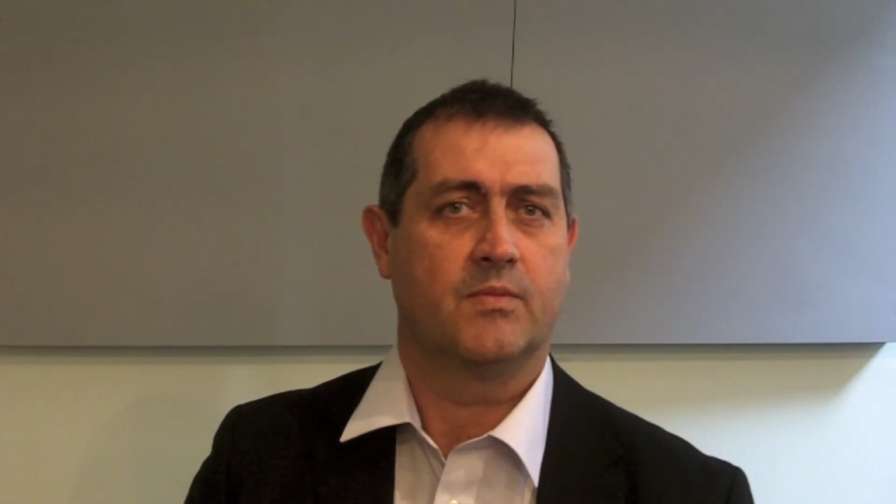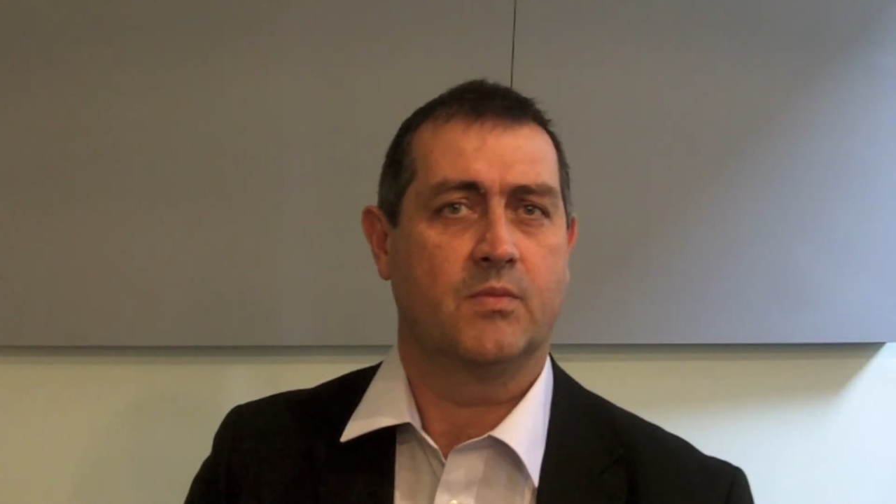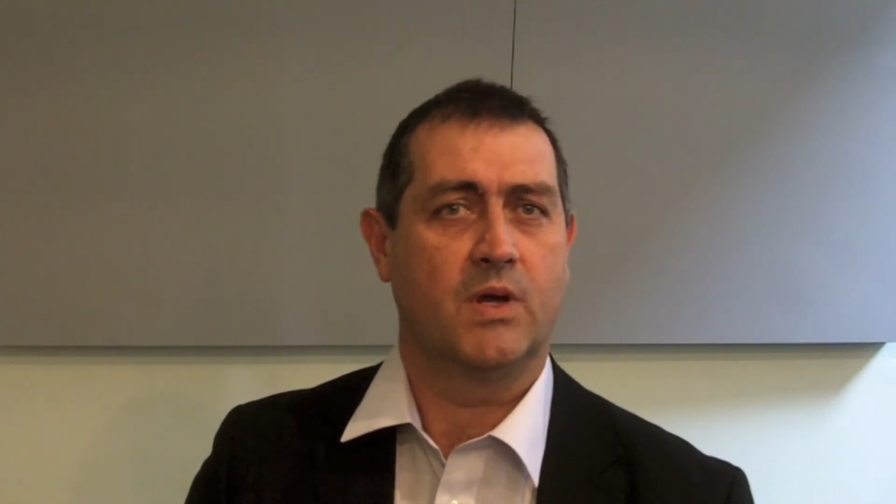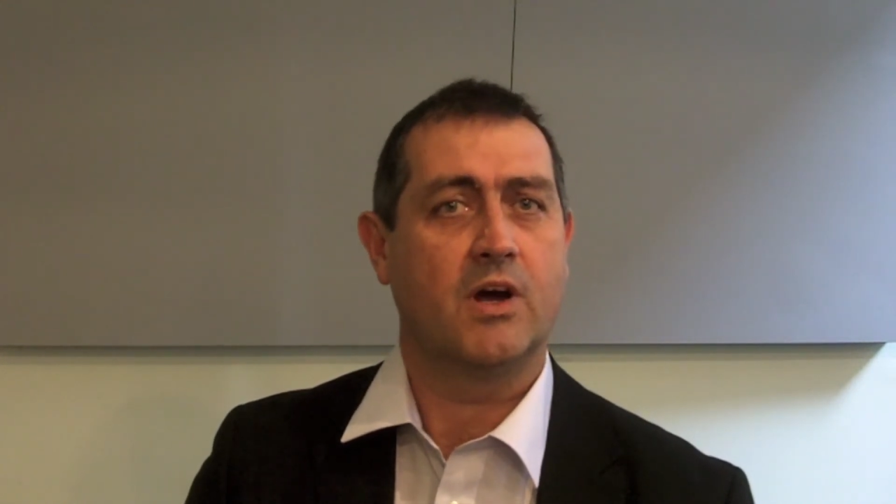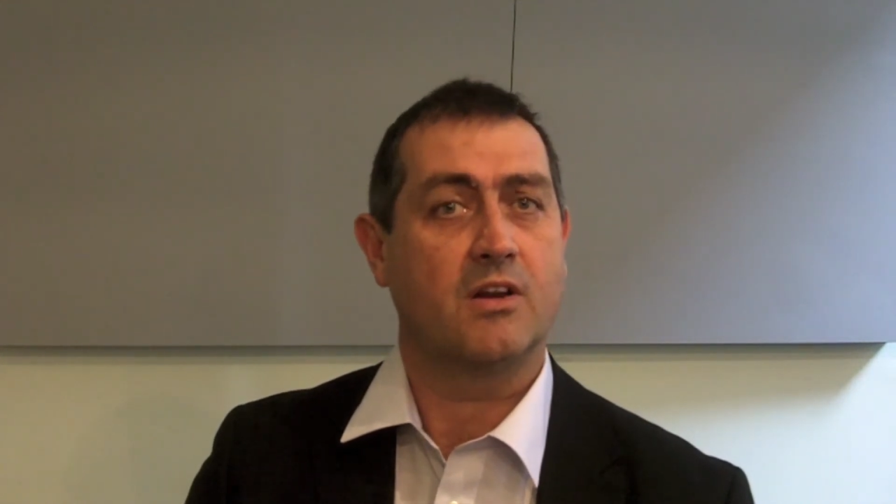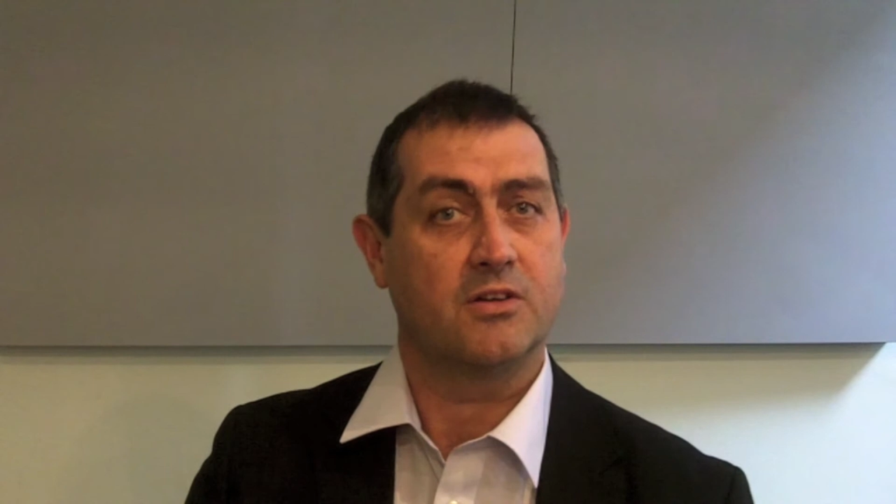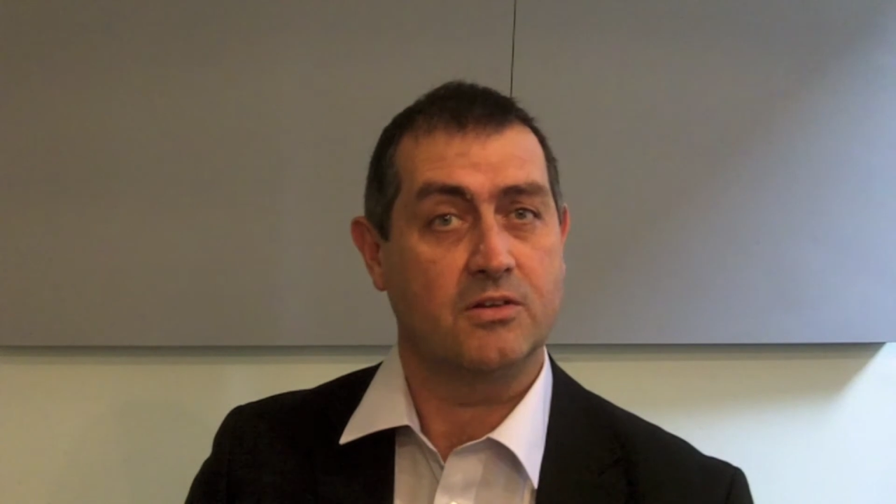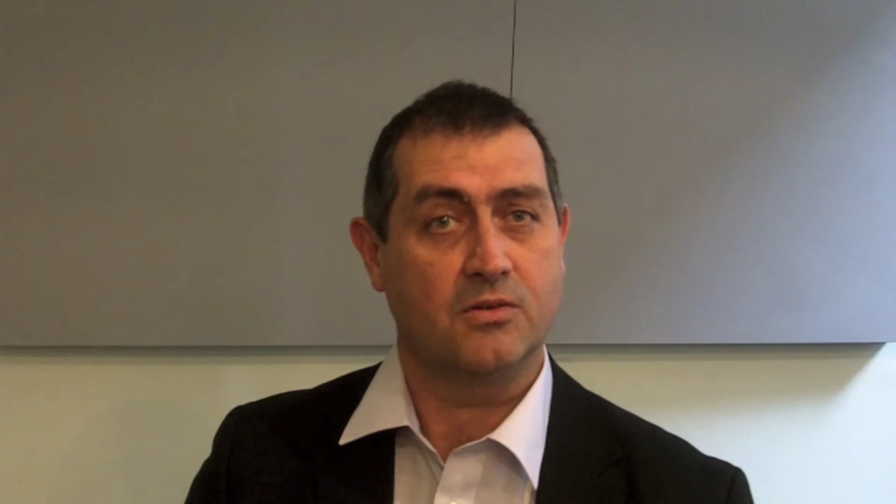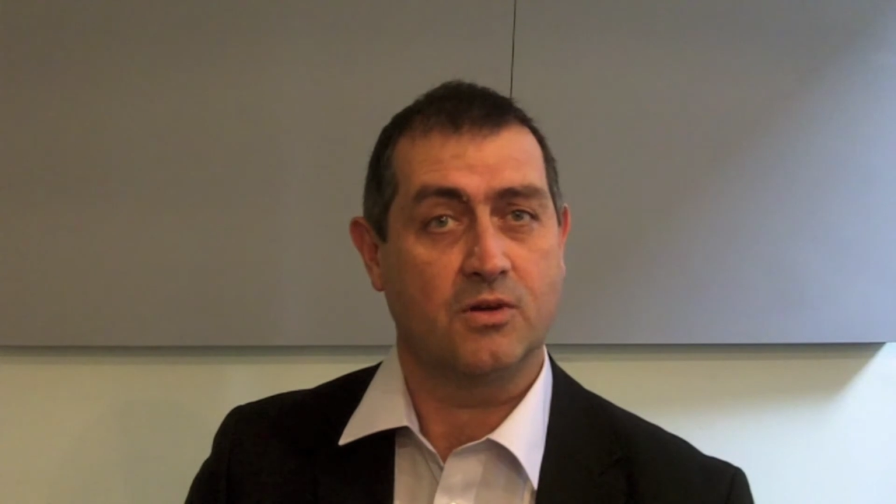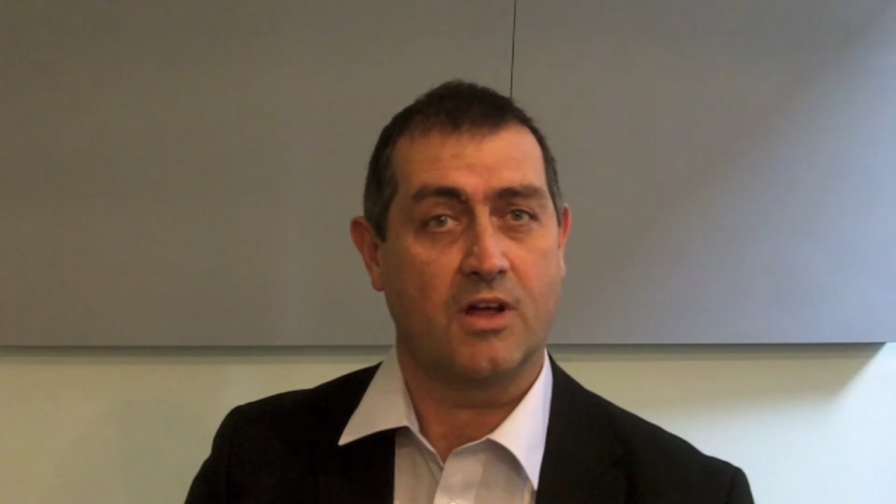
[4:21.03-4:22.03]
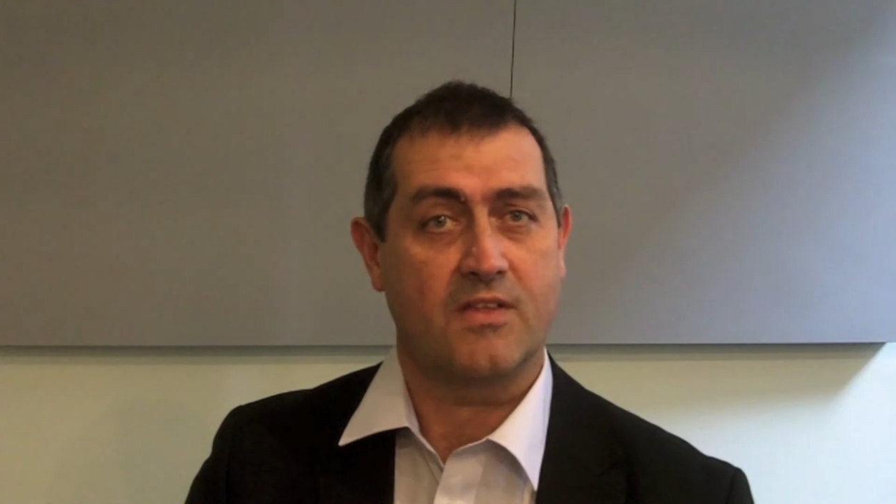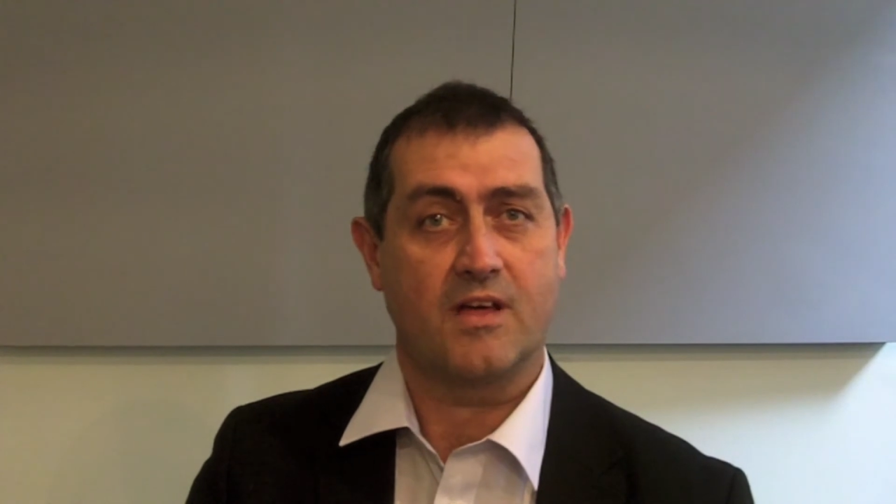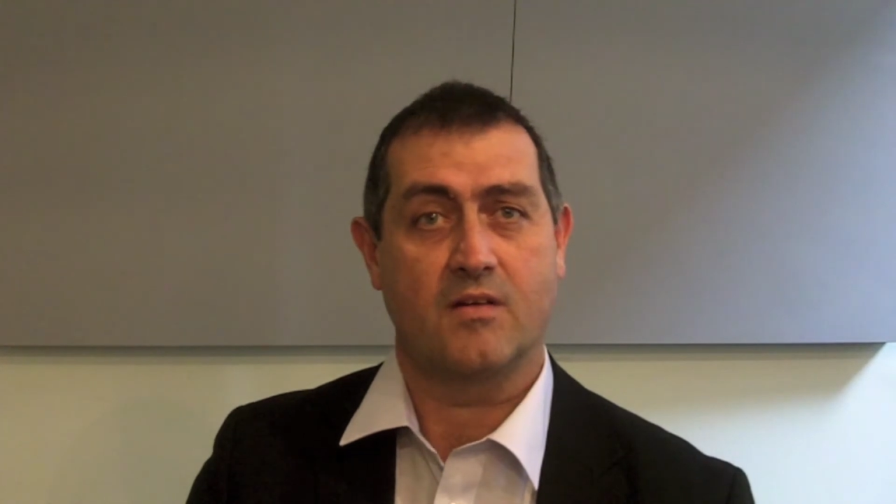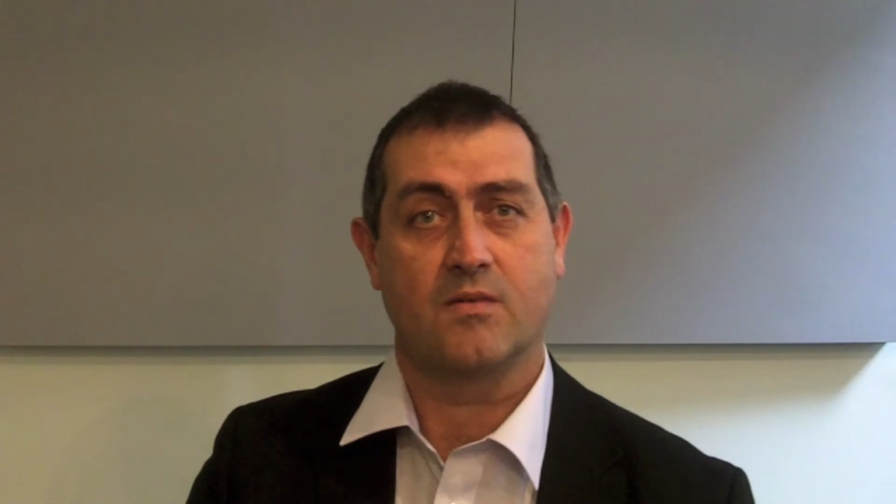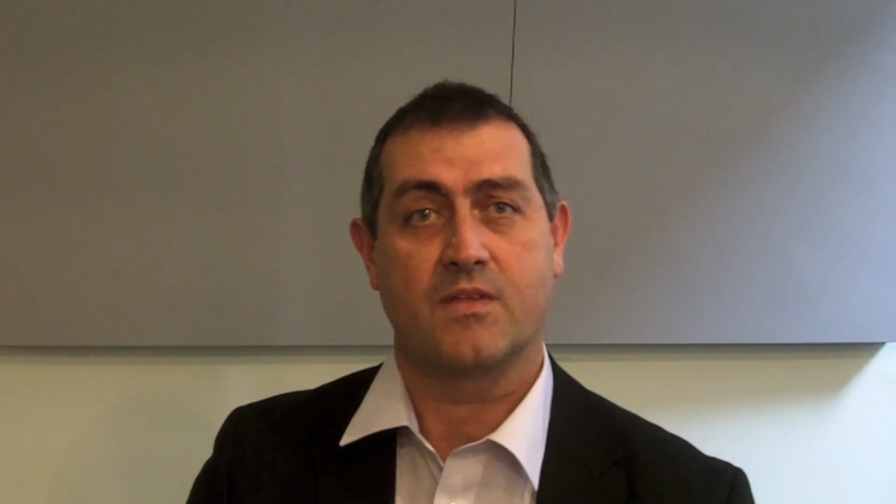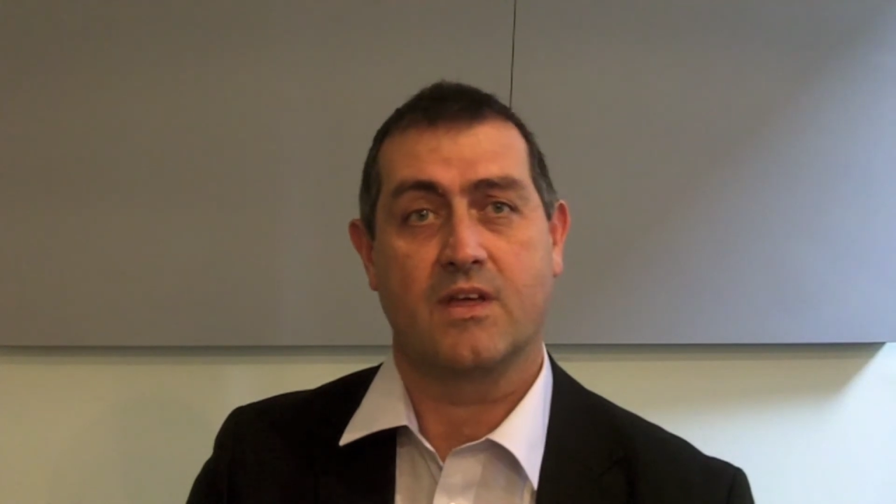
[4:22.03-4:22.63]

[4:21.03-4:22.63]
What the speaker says: we can't do it all ourselves,